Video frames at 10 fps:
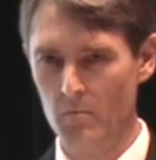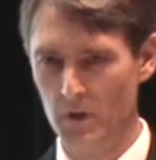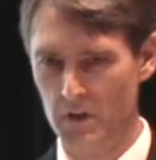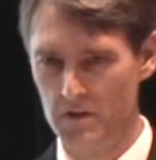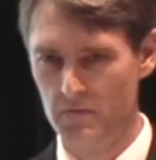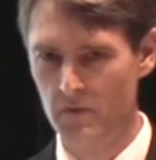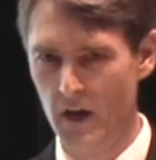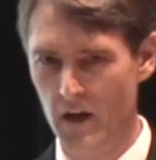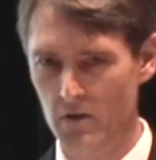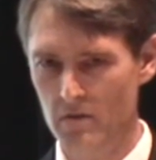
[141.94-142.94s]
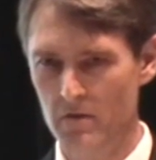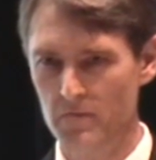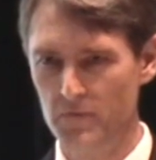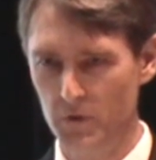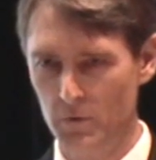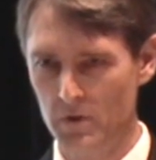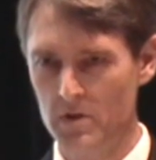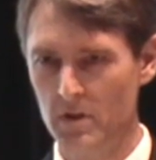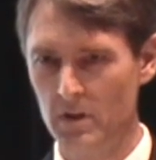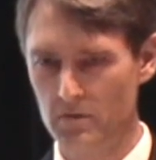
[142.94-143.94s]
Because if not, you have a fuel
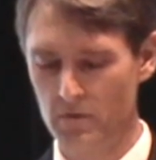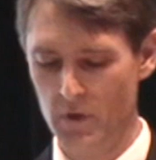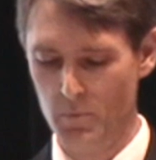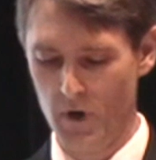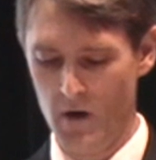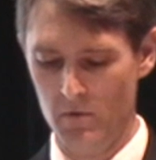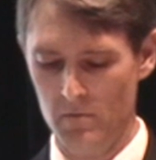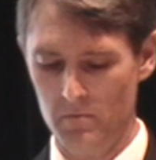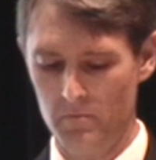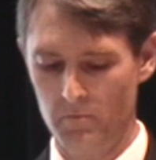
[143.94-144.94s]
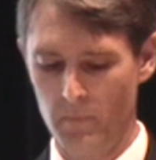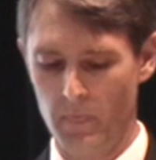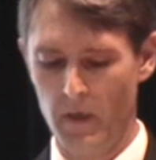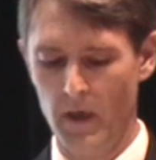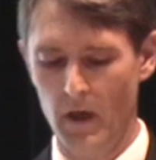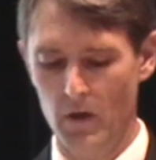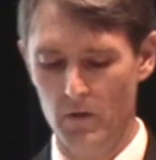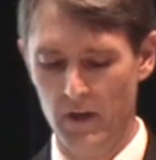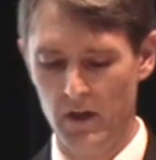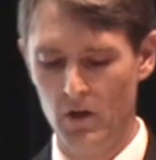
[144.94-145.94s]
delivery problem. You
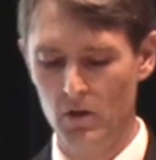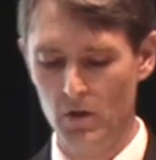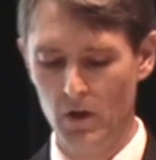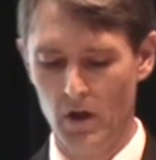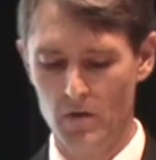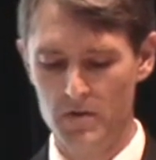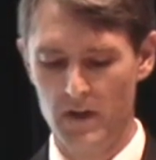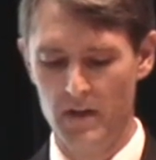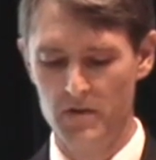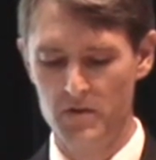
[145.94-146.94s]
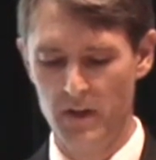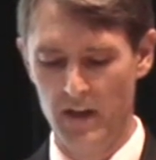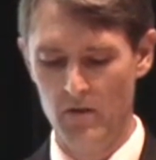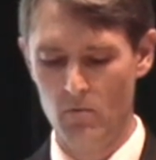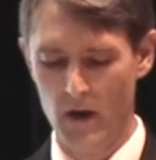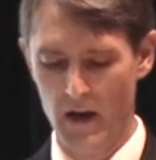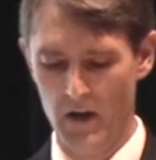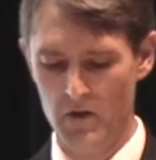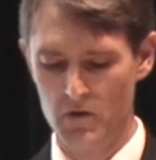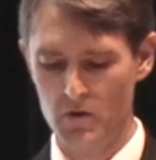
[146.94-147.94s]
need glucose at a steady
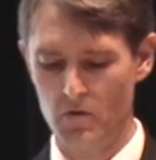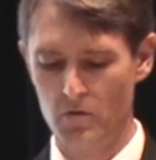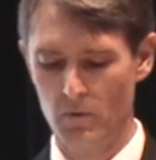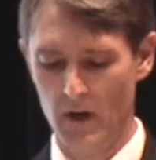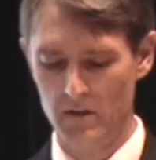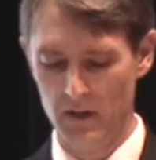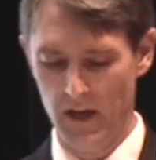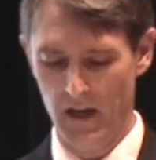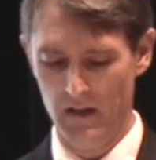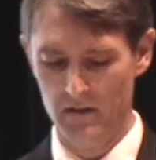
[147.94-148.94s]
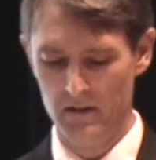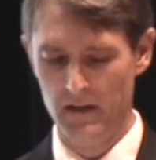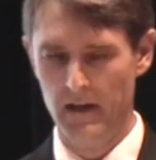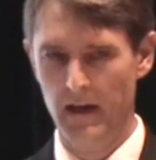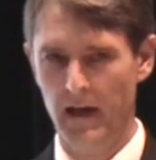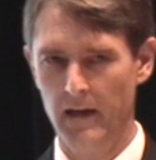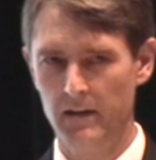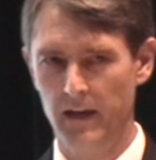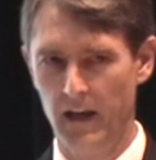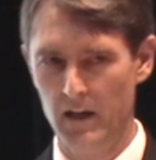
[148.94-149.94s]
range throughout the day.
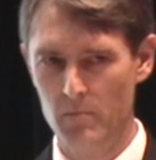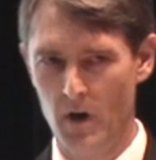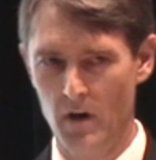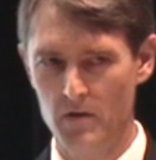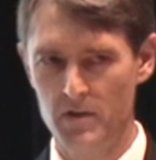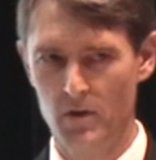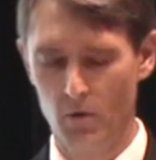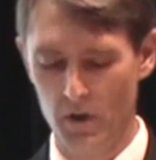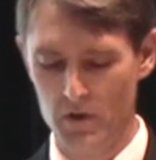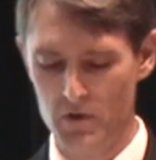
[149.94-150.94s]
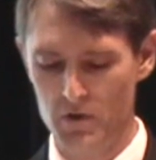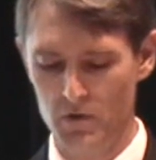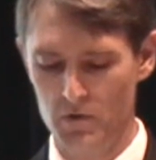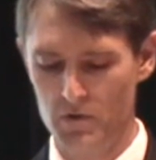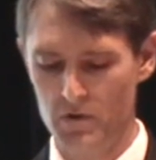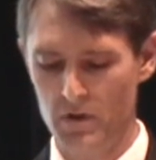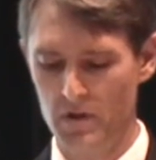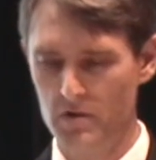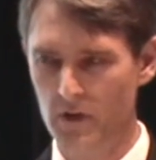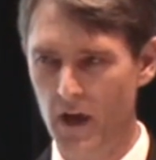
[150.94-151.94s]
And candy bars and orange juice
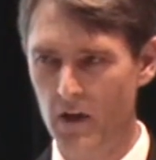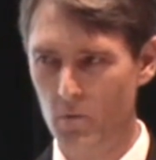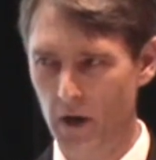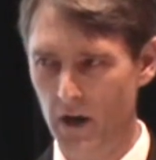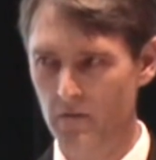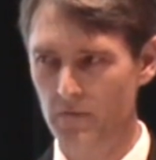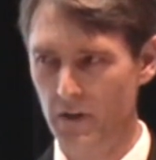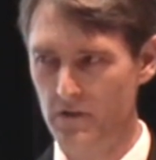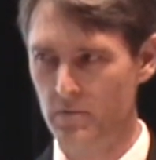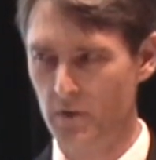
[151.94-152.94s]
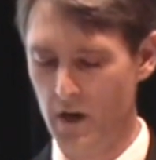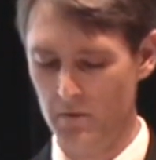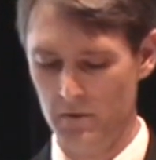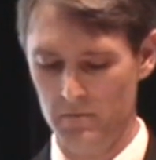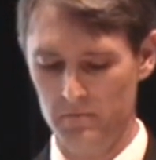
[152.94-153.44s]
is not a way to fix the problem.